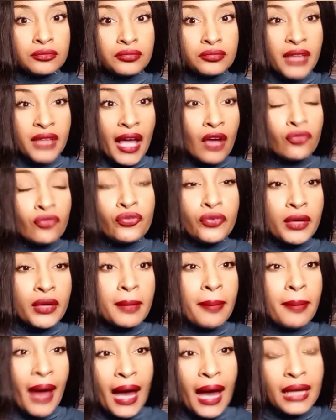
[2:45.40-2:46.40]

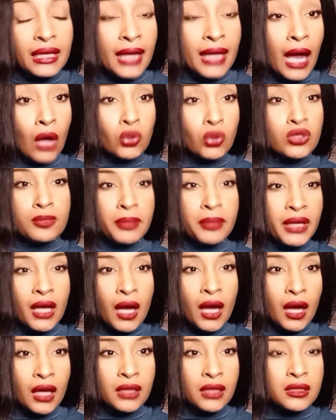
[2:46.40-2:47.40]
everybody else,
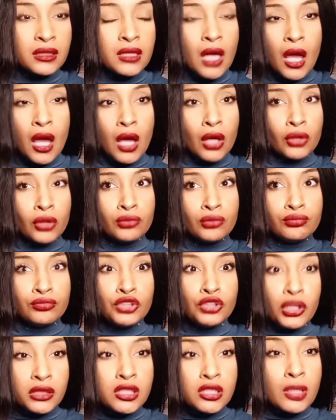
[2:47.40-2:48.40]
because
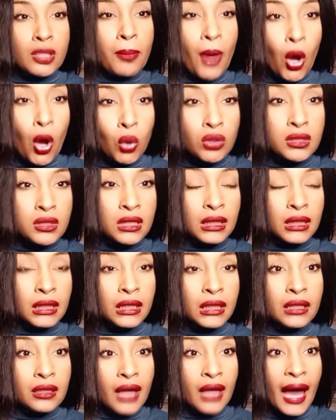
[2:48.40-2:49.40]
you're supposedly
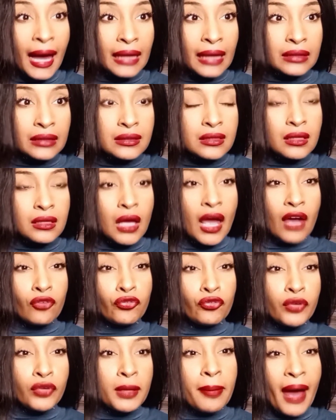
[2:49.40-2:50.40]
not
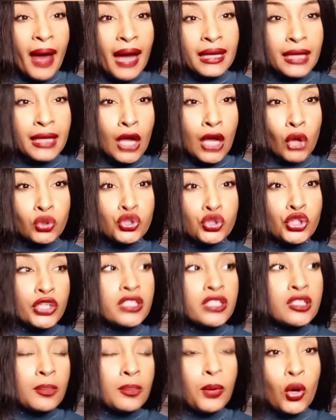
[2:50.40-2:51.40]
everybody else. You're
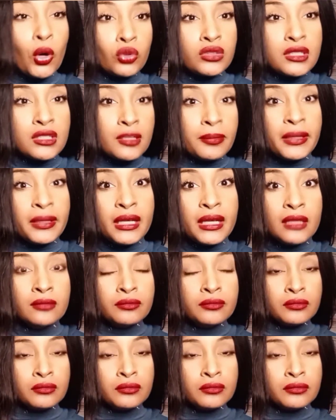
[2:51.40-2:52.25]
supposed to be